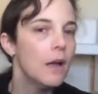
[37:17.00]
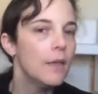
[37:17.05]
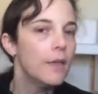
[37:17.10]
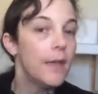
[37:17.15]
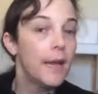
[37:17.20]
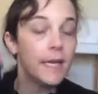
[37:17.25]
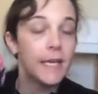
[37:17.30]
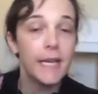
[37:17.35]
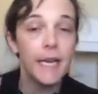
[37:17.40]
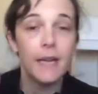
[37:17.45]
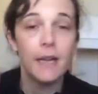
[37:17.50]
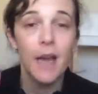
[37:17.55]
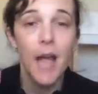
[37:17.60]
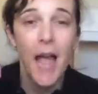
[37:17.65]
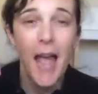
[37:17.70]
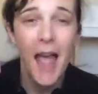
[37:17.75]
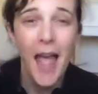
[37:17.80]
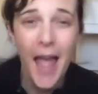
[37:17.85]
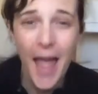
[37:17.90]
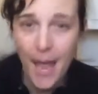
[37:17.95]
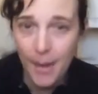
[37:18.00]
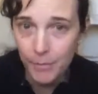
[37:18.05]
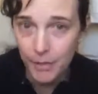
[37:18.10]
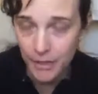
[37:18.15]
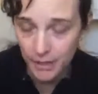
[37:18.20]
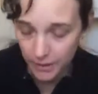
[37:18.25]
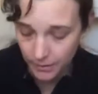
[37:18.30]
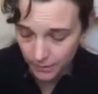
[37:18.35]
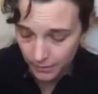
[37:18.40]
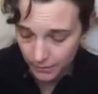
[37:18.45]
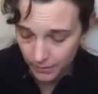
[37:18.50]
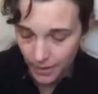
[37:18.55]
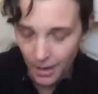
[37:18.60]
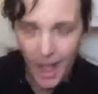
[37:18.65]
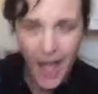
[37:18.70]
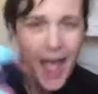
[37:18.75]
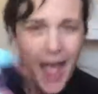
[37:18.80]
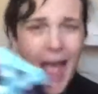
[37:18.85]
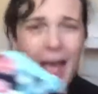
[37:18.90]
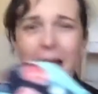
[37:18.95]
They get hammered
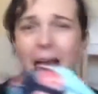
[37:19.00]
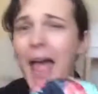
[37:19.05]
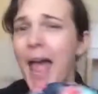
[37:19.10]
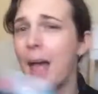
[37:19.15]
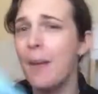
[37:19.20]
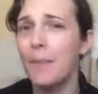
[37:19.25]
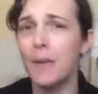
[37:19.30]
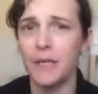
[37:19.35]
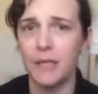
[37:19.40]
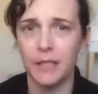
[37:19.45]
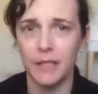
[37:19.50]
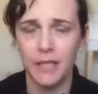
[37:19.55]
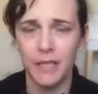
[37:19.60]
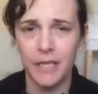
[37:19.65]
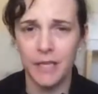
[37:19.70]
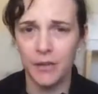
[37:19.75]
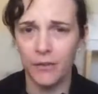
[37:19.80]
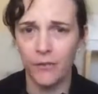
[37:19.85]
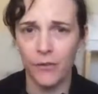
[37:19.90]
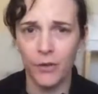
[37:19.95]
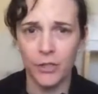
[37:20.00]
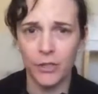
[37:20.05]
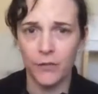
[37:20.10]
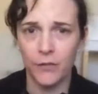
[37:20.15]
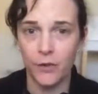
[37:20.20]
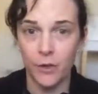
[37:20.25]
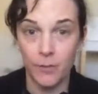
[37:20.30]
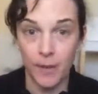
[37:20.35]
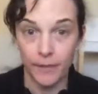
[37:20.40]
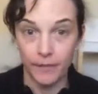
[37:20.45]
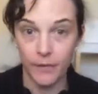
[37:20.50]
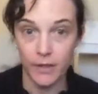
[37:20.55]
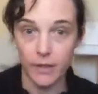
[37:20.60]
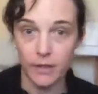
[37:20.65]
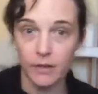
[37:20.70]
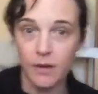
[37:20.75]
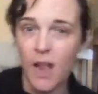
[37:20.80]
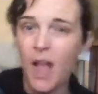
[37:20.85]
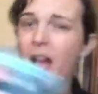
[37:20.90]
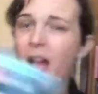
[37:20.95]
in the first few
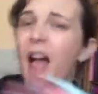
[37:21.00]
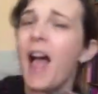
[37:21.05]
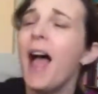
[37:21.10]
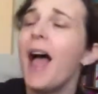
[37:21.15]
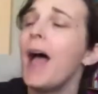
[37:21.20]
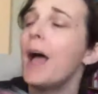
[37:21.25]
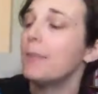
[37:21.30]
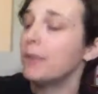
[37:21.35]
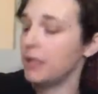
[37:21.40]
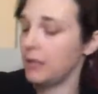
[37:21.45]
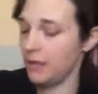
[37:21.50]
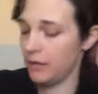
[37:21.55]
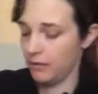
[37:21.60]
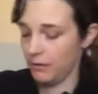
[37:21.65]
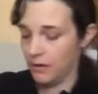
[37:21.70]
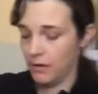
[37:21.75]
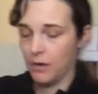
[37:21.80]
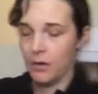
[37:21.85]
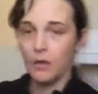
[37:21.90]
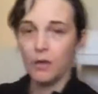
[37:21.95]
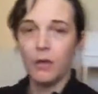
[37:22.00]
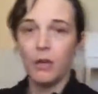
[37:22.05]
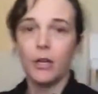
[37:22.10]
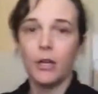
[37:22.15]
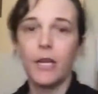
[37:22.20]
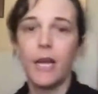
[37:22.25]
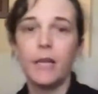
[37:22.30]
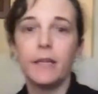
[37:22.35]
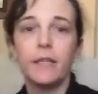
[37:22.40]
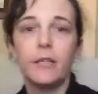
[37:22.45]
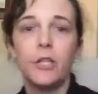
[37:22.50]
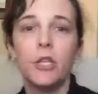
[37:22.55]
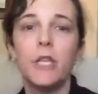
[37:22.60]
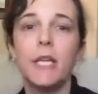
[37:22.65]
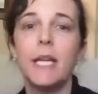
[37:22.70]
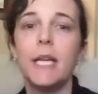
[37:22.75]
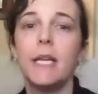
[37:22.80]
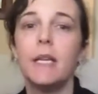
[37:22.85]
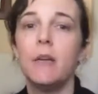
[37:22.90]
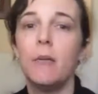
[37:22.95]
months, hammered. Okay, so
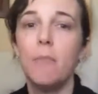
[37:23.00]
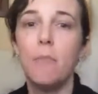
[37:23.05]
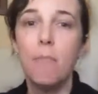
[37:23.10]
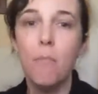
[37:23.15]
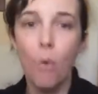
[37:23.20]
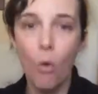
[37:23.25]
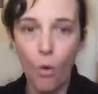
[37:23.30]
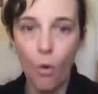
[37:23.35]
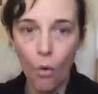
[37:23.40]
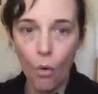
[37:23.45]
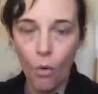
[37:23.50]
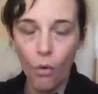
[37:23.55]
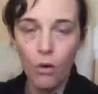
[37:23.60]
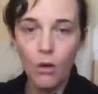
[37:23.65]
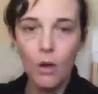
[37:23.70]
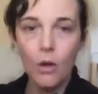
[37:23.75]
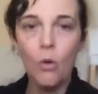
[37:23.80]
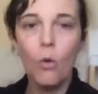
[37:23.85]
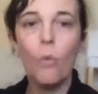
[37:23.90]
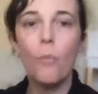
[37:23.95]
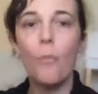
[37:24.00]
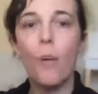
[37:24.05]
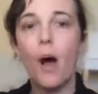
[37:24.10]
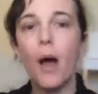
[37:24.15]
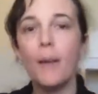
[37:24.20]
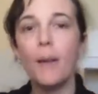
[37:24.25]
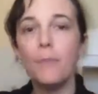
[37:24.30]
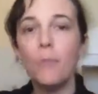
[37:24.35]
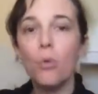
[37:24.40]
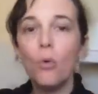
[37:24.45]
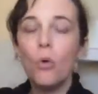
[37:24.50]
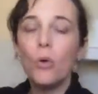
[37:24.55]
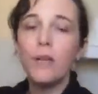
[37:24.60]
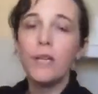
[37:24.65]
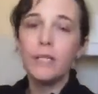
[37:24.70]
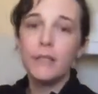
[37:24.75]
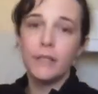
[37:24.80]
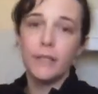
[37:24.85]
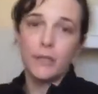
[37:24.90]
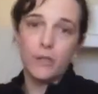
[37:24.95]
you need more or buy more
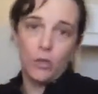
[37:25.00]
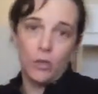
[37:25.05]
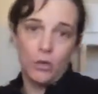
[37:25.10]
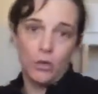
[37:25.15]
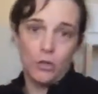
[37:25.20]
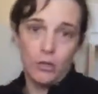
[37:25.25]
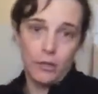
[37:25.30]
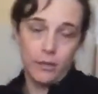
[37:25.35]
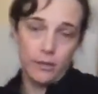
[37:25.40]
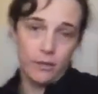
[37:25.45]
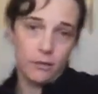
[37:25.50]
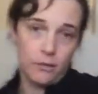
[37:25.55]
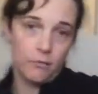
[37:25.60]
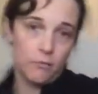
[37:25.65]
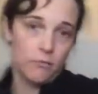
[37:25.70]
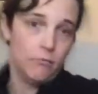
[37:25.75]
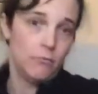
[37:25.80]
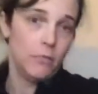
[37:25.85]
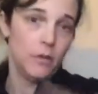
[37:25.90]
inserts.